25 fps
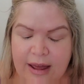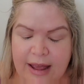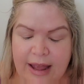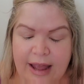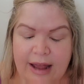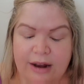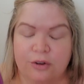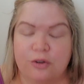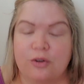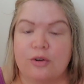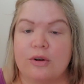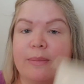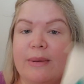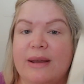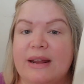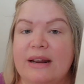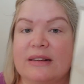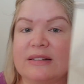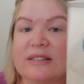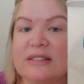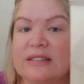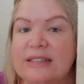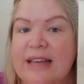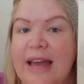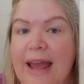And Caribbean
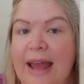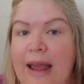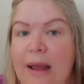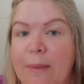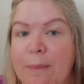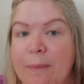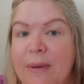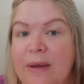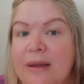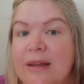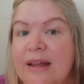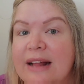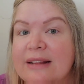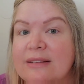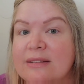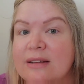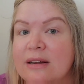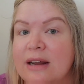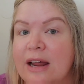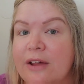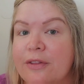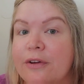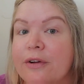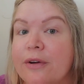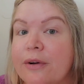Escape, that's
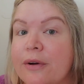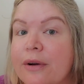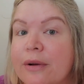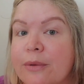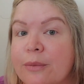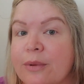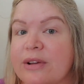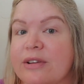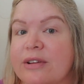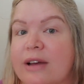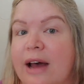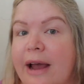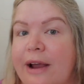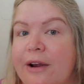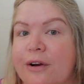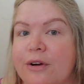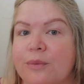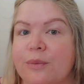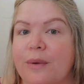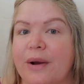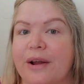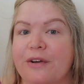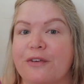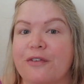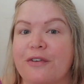another
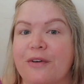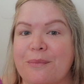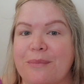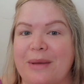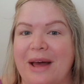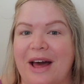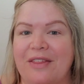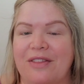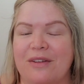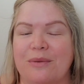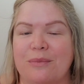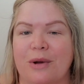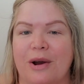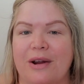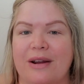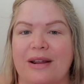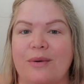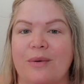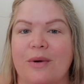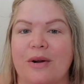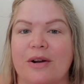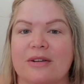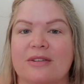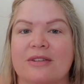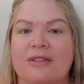retired one from Bath and Body
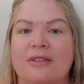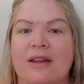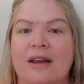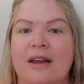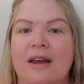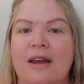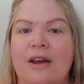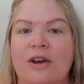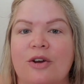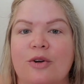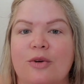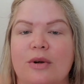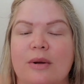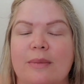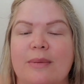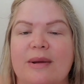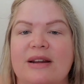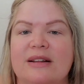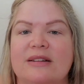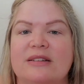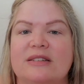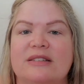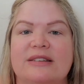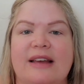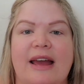Works.
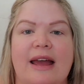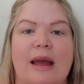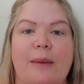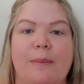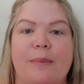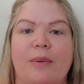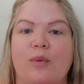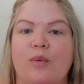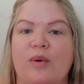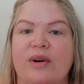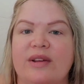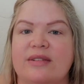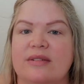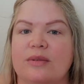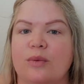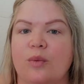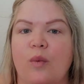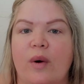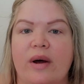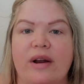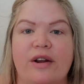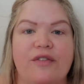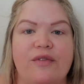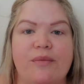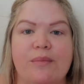Caribbean Escape was
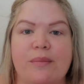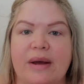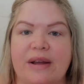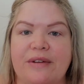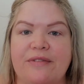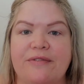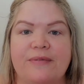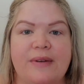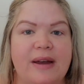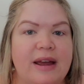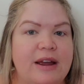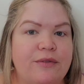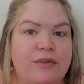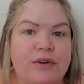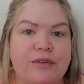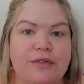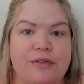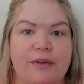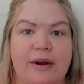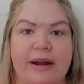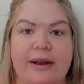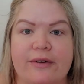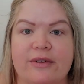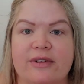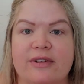one of my favorite
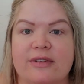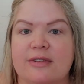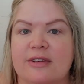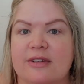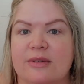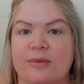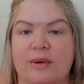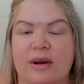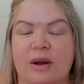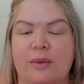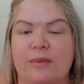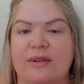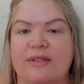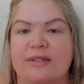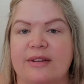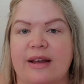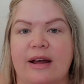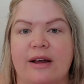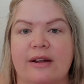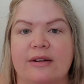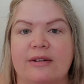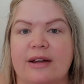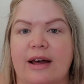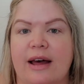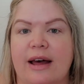fragrances when it was
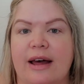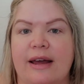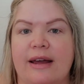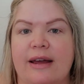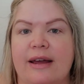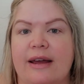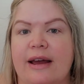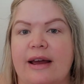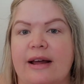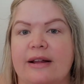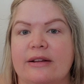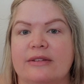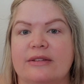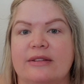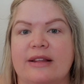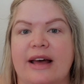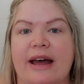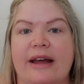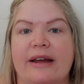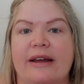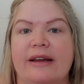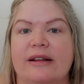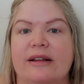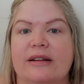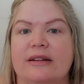out. I had
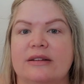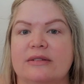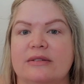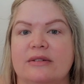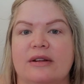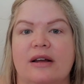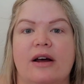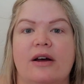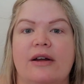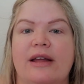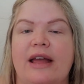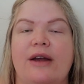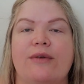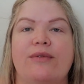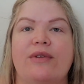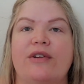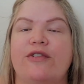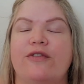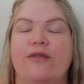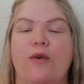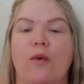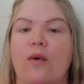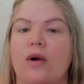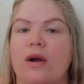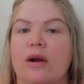that in every
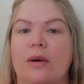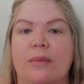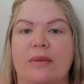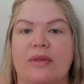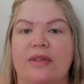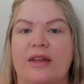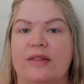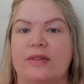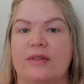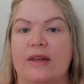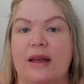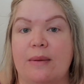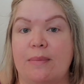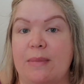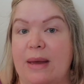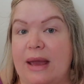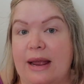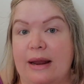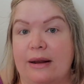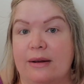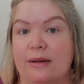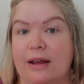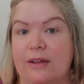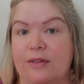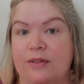form that they
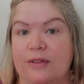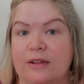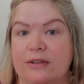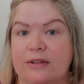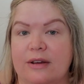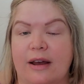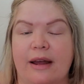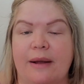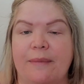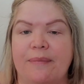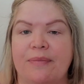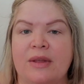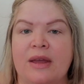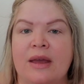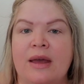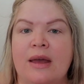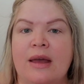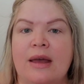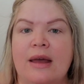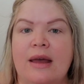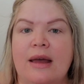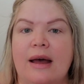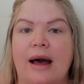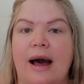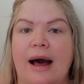made at the time.
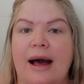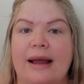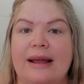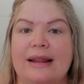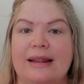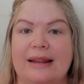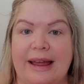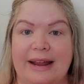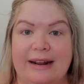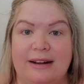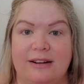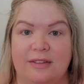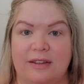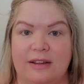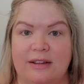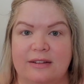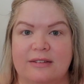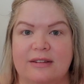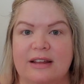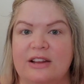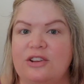I liked this.